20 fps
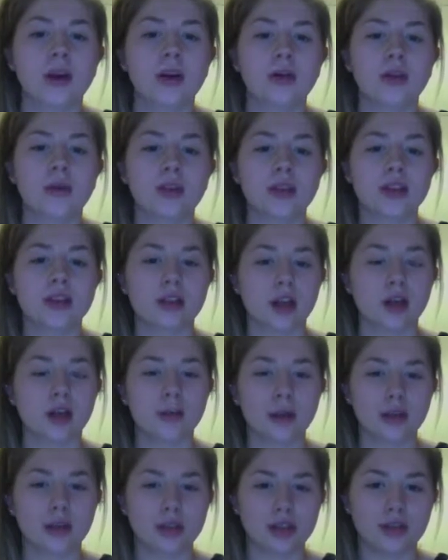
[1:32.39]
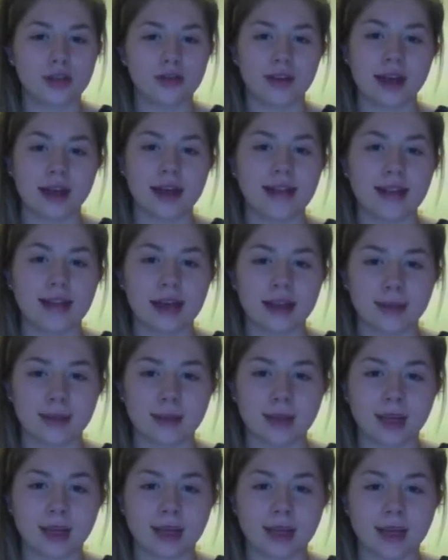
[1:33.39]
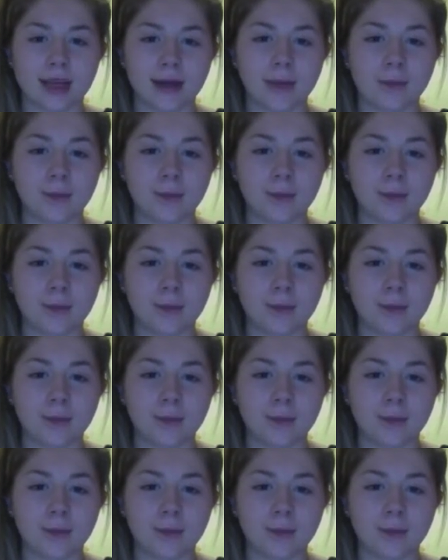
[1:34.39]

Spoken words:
with a slow motion effect at the beginning.